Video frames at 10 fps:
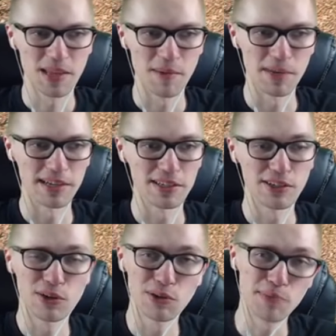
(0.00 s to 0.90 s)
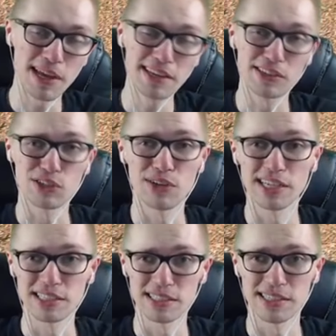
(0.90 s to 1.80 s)
But your remaining
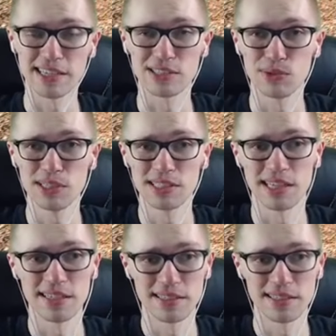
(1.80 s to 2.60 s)
duration gets reset.